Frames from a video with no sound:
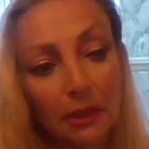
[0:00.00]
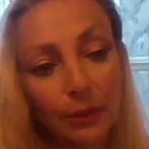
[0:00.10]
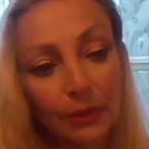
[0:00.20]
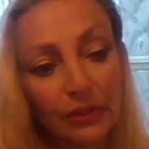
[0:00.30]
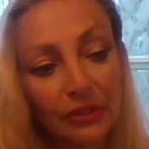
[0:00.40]

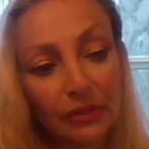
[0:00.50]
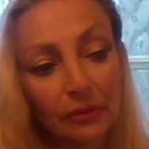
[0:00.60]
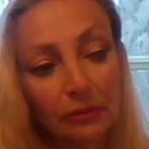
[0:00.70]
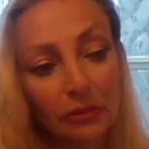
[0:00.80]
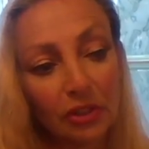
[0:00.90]
was
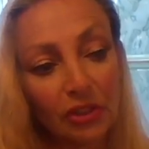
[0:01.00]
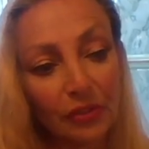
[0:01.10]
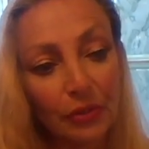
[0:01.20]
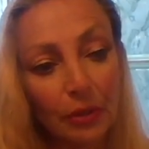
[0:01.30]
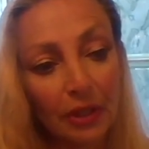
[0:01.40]
just
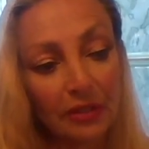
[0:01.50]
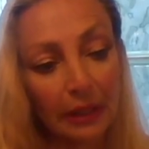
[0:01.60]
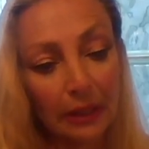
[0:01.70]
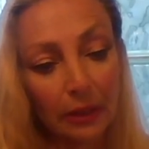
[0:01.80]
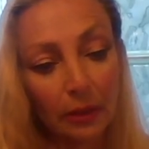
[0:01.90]
a few days
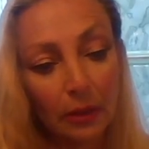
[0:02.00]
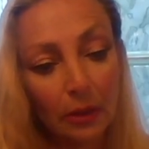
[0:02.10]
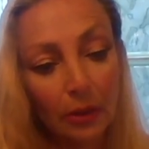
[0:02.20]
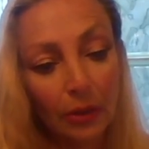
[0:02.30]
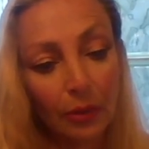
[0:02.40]
later
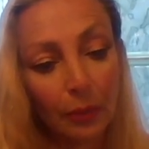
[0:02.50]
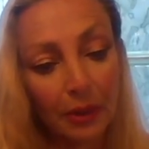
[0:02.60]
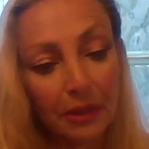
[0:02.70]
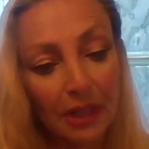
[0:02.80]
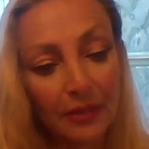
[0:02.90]

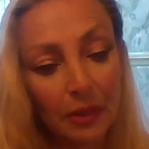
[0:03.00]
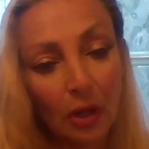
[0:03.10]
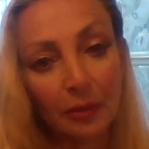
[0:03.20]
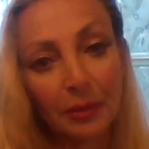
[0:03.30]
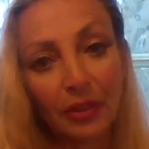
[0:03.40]
when David
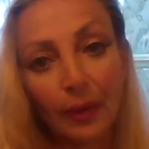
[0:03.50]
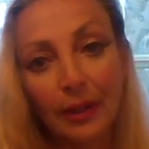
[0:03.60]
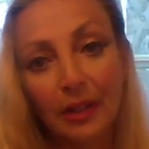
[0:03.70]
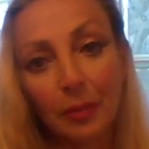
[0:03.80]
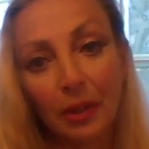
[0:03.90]
called me
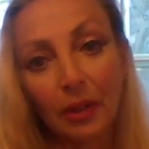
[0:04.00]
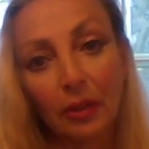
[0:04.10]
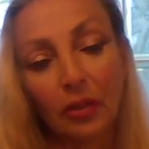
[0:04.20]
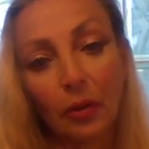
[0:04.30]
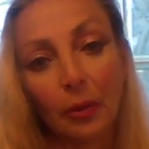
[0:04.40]
threatening me.
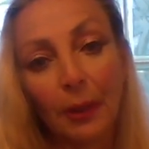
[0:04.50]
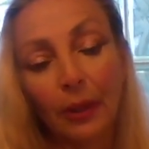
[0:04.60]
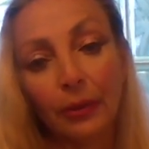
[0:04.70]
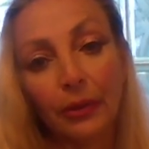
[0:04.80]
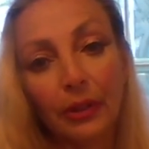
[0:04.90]
So
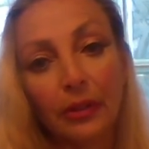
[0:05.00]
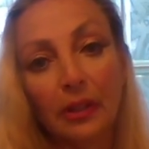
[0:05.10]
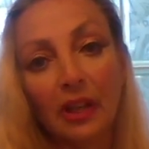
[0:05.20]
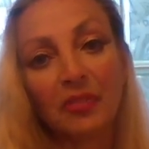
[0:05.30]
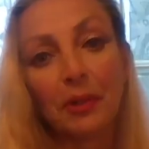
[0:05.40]
apparently
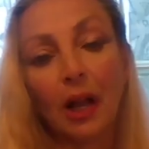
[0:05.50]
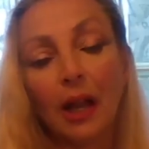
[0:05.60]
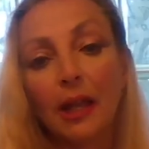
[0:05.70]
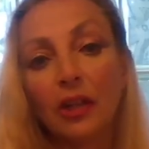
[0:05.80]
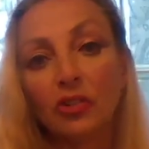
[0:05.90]
the
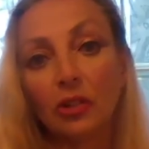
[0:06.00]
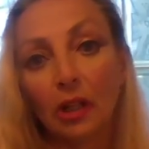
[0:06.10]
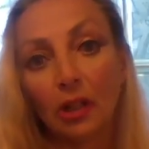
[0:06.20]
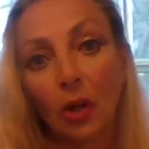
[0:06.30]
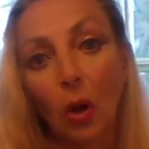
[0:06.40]
FBI
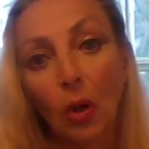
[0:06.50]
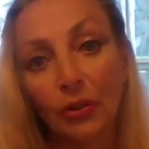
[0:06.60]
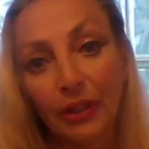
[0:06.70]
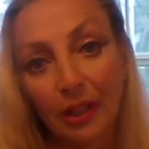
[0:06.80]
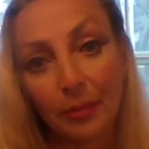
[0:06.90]
agent had
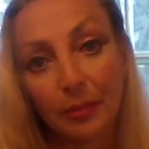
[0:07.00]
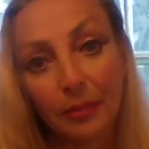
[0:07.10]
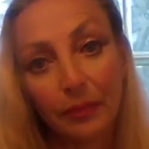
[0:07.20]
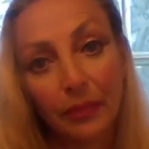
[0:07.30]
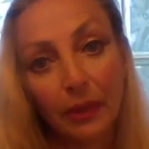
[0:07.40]
called him
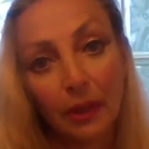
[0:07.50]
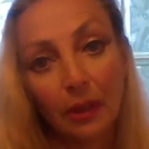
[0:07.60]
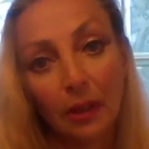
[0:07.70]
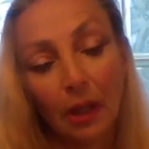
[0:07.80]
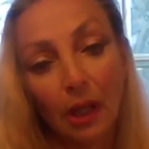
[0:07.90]

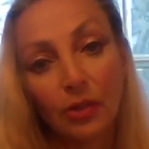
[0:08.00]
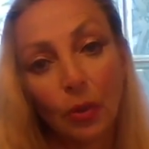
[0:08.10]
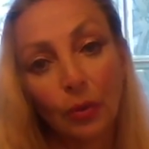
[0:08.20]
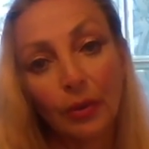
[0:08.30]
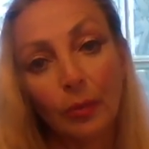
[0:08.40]
and
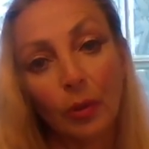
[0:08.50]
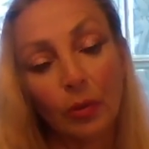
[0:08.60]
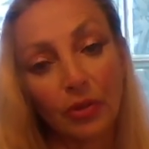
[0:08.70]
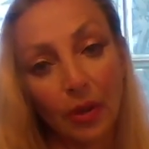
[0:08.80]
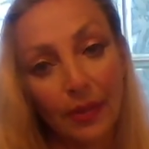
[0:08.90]
told him what
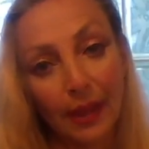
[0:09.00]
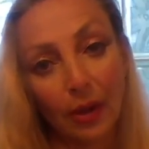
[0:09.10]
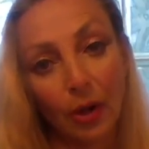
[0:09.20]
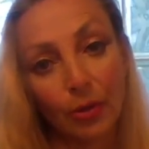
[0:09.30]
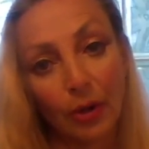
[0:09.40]
was on
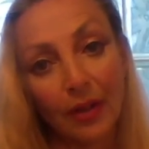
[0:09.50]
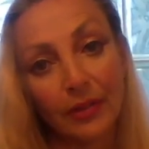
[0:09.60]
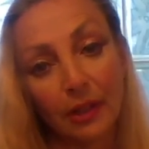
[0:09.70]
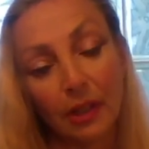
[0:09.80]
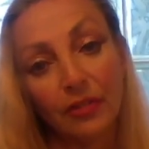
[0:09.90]
that hard drive
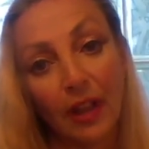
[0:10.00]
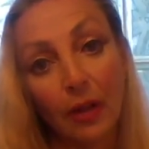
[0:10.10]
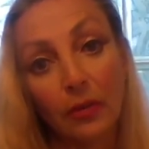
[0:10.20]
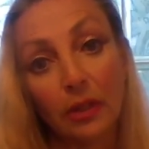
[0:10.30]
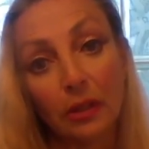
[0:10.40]
and that he
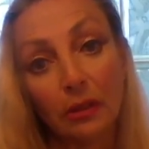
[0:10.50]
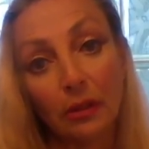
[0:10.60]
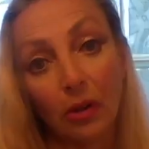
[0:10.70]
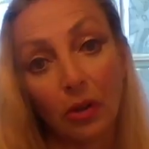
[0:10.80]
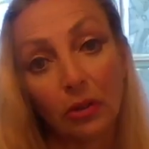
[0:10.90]
found it
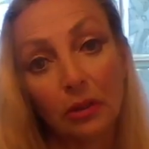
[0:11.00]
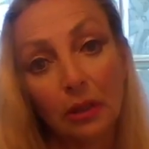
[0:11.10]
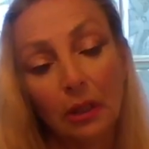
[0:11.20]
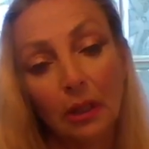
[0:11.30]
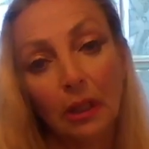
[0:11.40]
all.
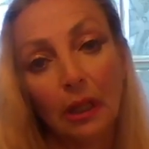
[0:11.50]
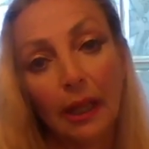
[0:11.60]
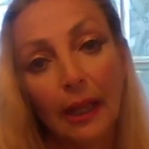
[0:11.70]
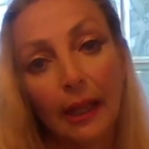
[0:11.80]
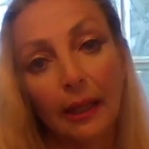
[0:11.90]

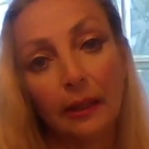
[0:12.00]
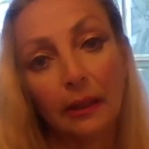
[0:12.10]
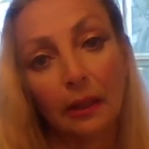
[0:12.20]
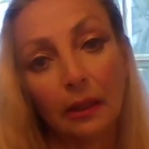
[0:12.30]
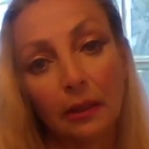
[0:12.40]
And